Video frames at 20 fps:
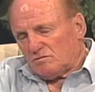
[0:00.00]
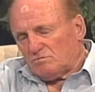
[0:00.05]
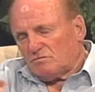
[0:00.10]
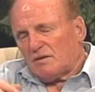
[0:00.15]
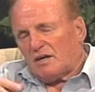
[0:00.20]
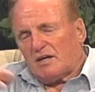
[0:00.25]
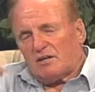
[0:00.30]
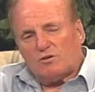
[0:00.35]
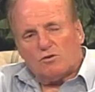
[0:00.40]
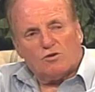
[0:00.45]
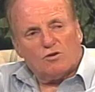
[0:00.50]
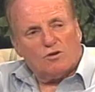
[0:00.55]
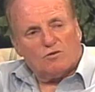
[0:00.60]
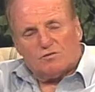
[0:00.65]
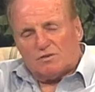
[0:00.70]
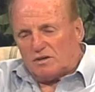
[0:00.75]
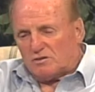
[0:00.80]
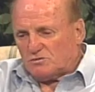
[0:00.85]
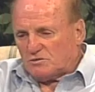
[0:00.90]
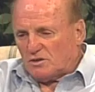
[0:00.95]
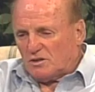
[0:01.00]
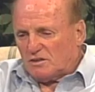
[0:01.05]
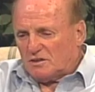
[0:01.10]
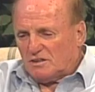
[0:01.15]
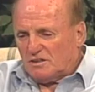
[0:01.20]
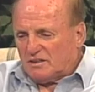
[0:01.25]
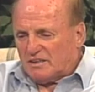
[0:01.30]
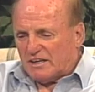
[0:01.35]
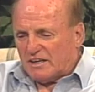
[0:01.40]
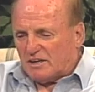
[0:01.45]
I don't know if I'll
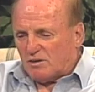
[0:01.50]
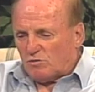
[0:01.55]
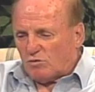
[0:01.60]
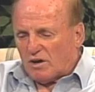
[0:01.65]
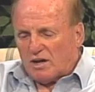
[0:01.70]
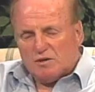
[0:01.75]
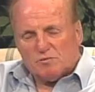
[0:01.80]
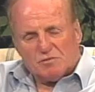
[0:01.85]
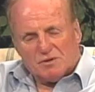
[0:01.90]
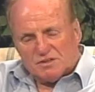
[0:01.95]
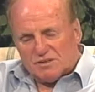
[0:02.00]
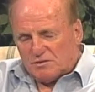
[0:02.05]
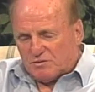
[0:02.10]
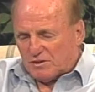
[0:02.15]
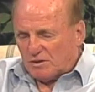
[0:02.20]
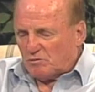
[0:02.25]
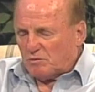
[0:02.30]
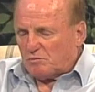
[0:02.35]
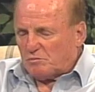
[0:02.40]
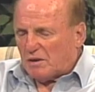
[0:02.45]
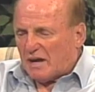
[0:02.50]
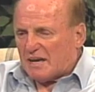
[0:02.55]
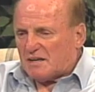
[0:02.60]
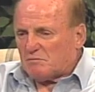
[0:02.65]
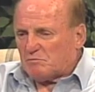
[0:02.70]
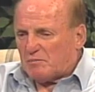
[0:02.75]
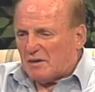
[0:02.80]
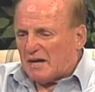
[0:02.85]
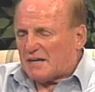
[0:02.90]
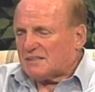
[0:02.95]
get it right, but the thing with
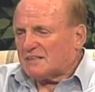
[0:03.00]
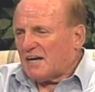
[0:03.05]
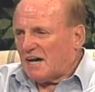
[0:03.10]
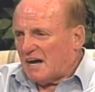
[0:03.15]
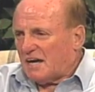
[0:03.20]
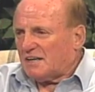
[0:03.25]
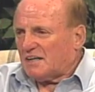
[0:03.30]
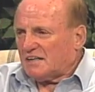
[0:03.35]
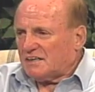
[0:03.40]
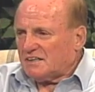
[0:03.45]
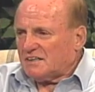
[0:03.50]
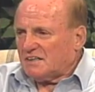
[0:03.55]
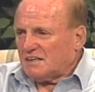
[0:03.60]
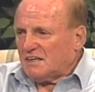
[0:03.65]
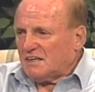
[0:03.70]
Pat Connolly